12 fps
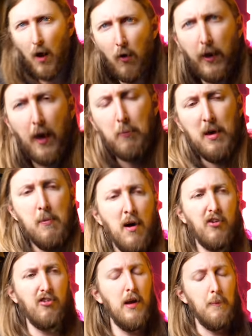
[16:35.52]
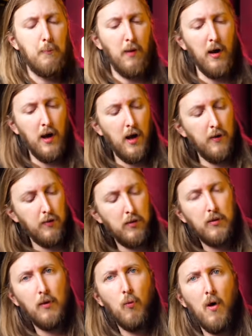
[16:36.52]
Okay, Me and My Sheep,
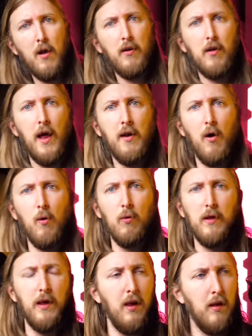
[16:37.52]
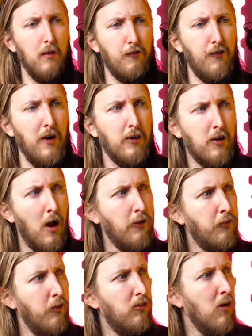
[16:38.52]
the one and only Feared
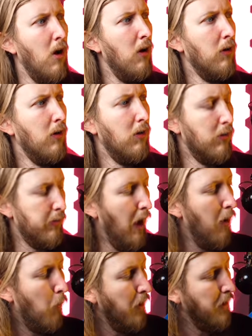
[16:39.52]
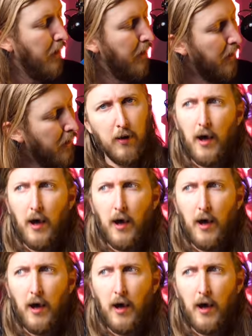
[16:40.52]
Country song that we did.